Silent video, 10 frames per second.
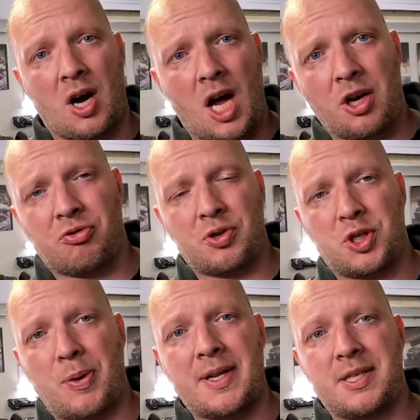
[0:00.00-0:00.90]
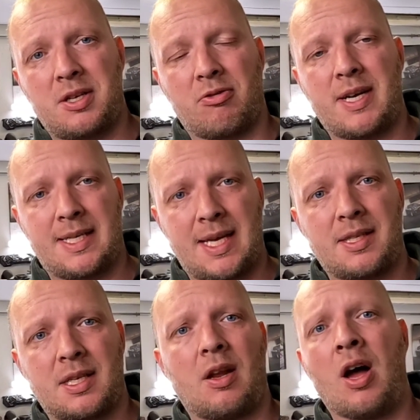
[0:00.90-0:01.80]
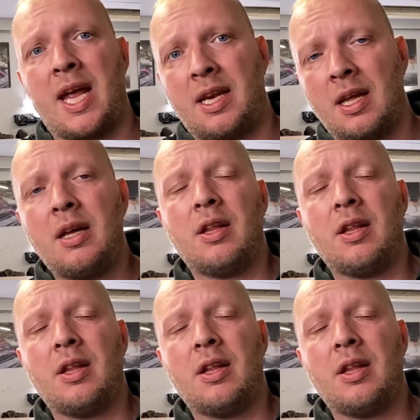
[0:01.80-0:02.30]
120 degree center line.